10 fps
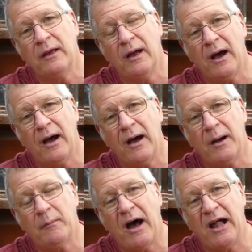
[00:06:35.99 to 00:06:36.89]

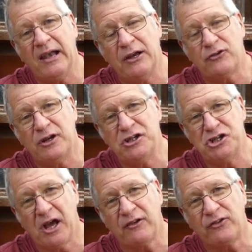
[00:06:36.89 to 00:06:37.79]
are literally
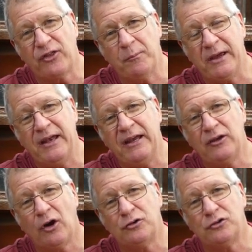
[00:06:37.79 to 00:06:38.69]
just the beginning
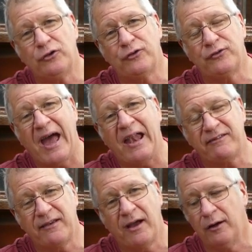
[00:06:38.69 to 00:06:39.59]
nodules of
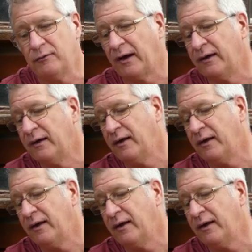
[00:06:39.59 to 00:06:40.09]
callusing over.